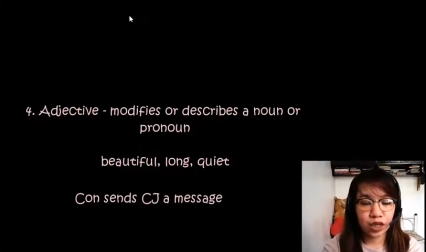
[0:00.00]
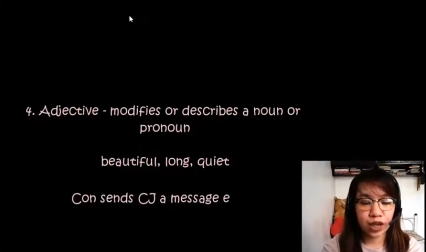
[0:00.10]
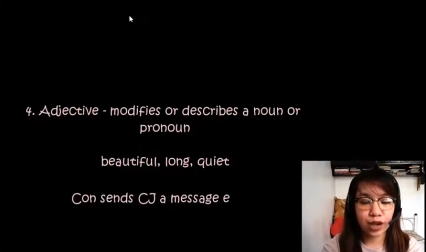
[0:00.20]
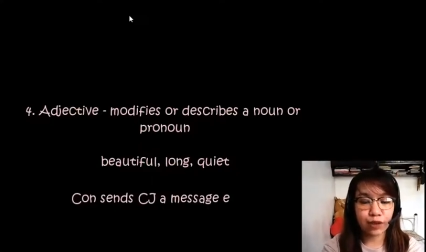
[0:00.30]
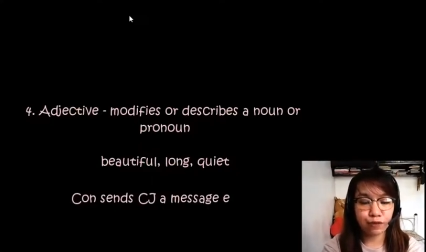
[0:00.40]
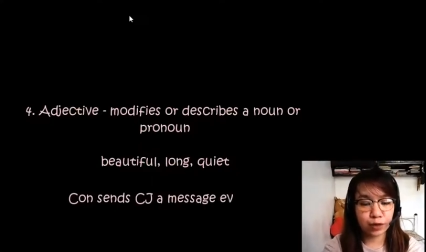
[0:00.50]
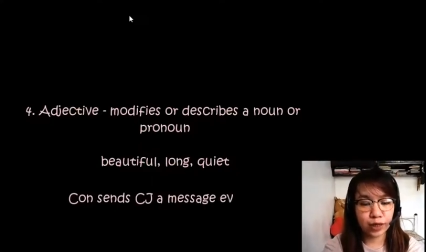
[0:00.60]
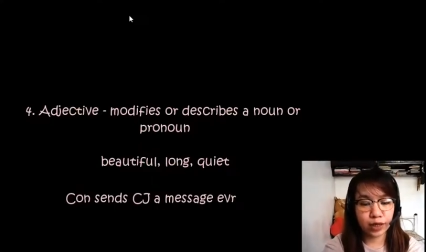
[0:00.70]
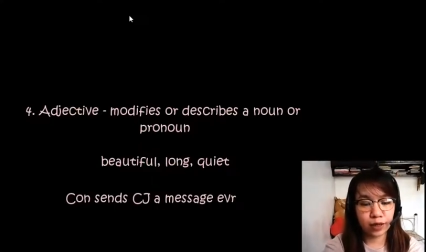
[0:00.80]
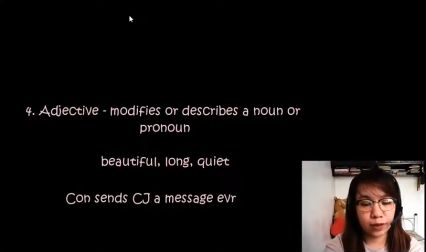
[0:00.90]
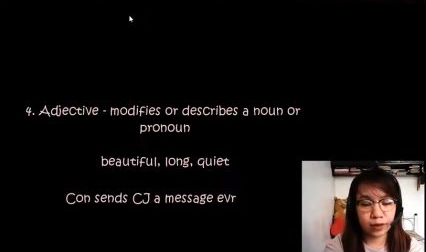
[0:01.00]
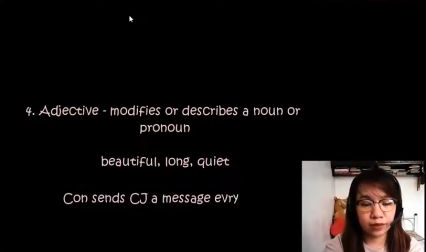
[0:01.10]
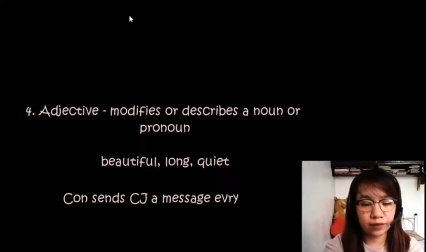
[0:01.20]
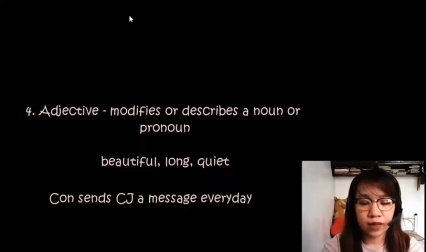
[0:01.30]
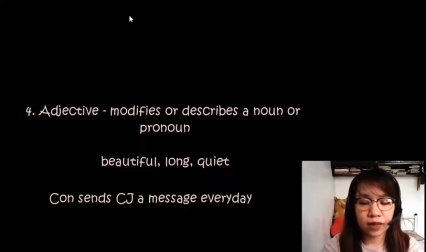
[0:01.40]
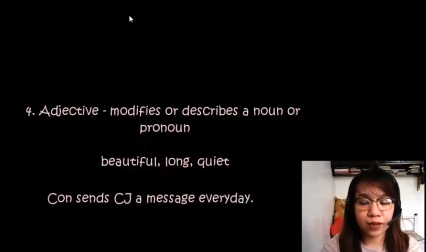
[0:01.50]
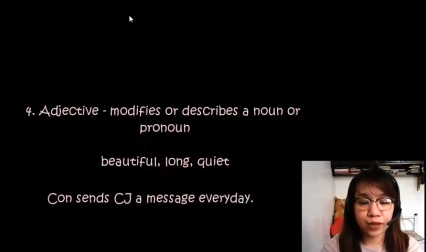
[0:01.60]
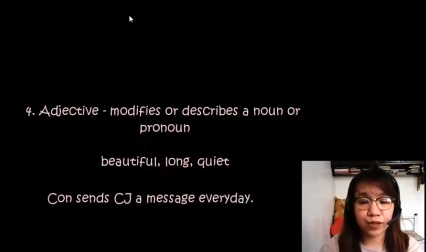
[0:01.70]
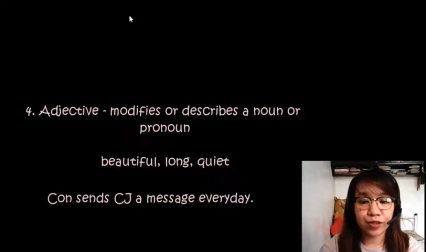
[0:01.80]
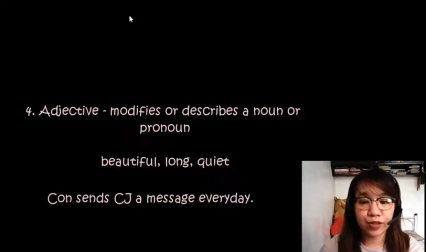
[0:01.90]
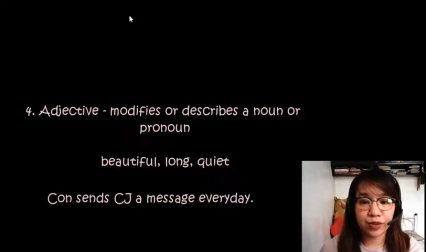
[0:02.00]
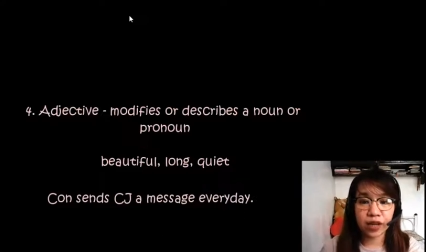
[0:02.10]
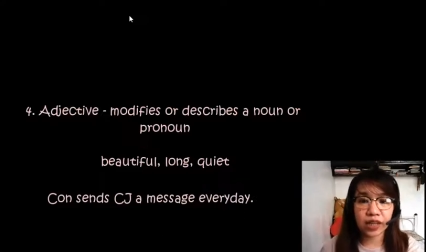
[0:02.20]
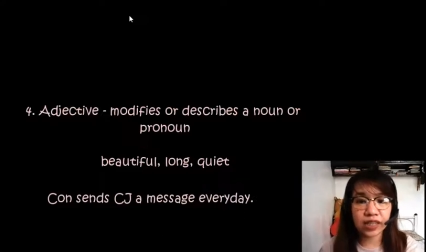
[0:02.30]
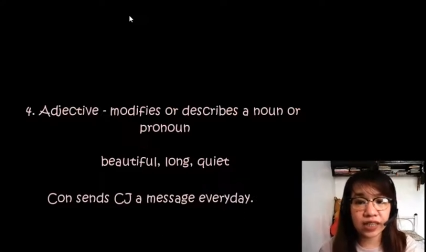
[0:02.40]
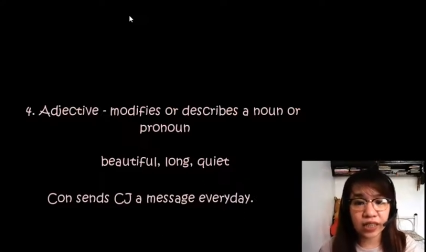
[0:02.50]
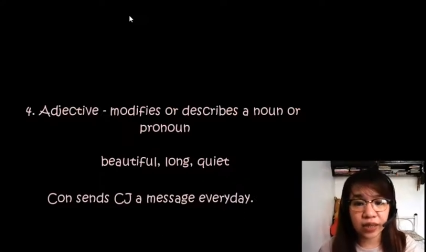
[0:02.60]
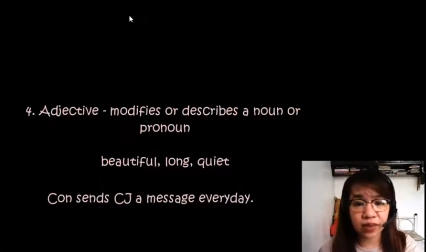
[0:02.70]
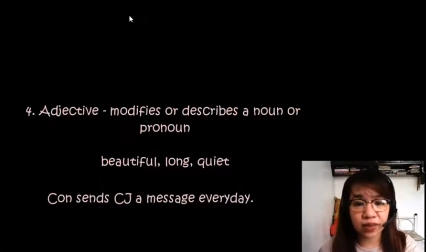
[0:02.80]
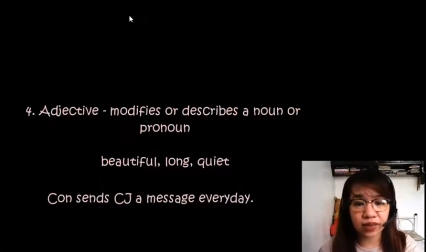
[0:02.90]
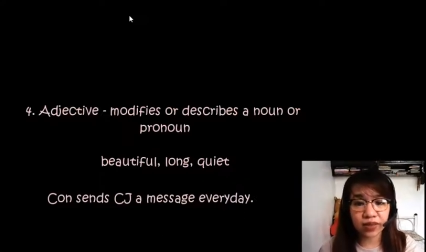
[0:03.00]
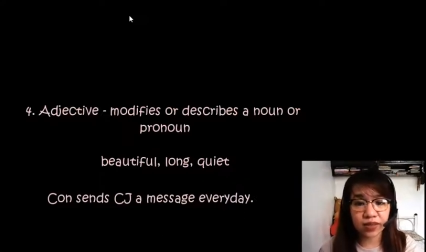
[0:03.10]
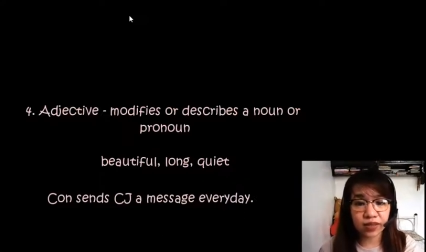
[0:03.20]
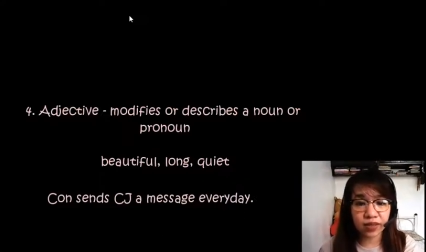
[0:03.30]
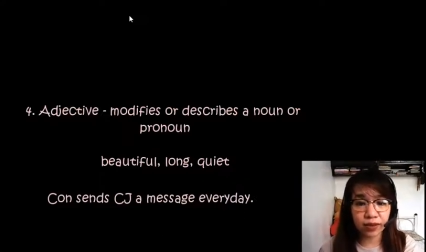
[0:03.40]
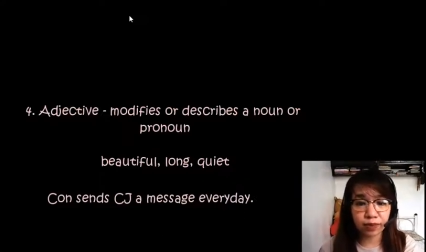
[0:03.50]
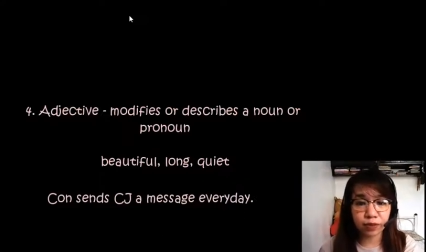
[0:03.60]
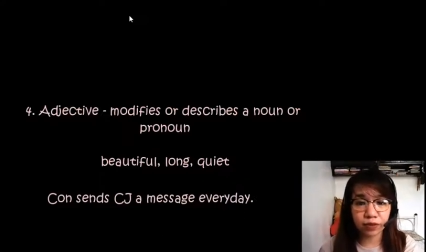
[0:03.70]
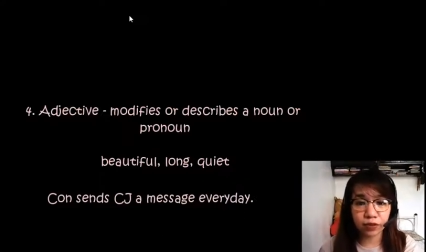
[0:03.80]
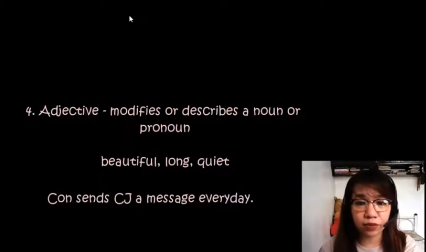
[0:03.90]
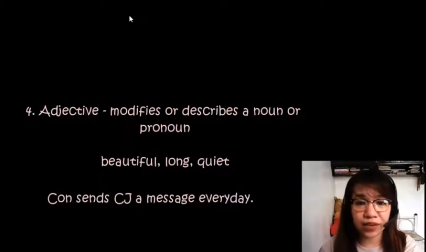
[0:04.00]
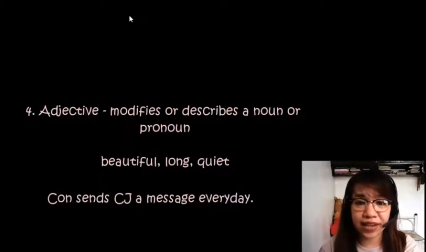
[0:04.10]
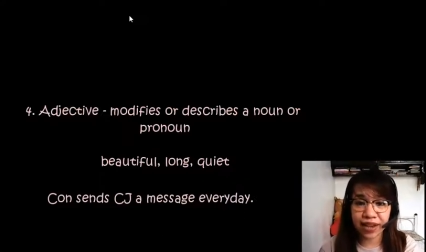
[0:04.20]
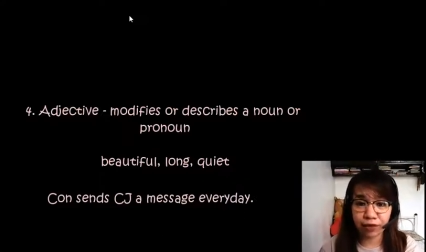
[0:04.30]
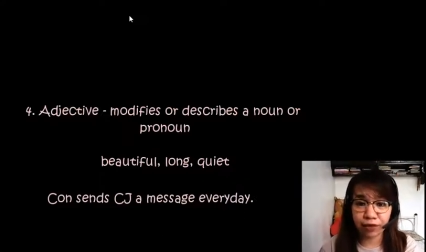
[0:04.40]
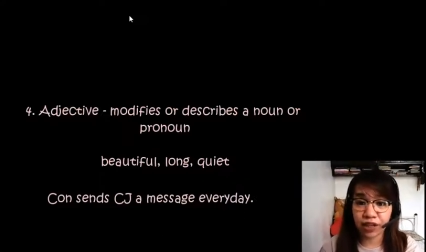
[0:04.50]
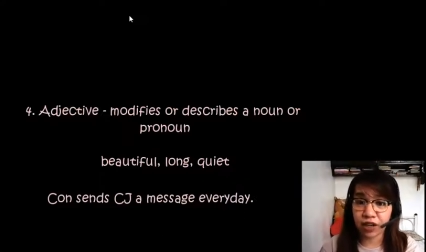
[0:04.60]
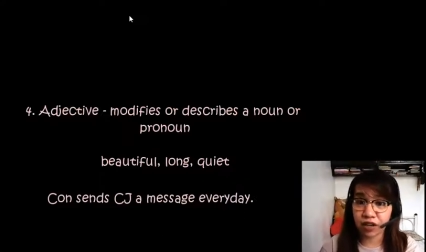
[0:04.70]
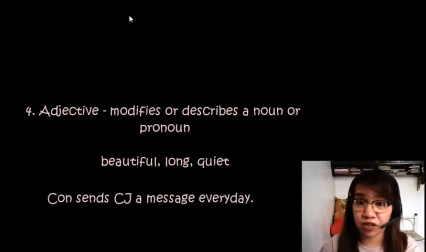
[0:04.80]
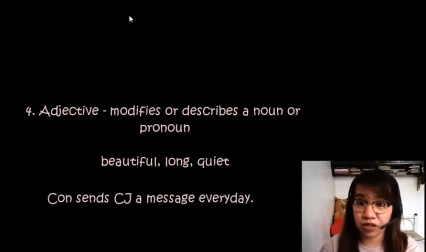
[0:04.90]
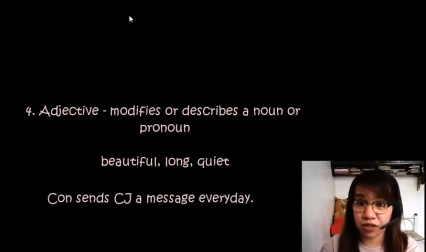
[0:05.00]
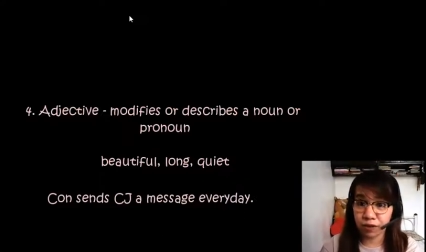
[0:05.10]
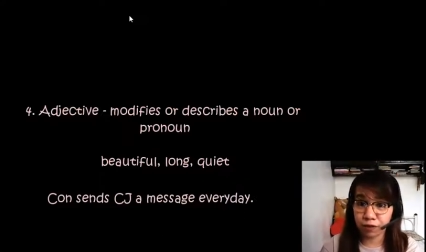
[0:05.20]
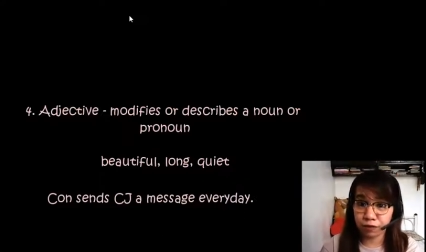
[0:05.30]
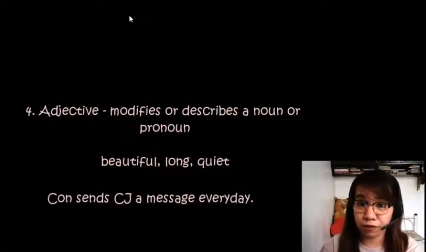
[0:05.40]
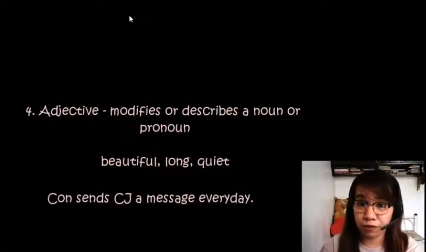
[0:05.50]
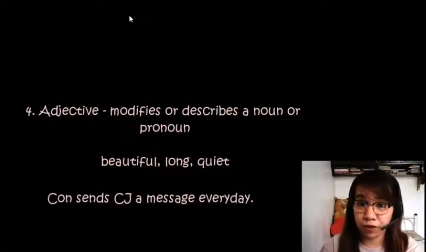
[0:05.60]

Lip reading: every day. Okay, so again, in this example, do we have an adjective?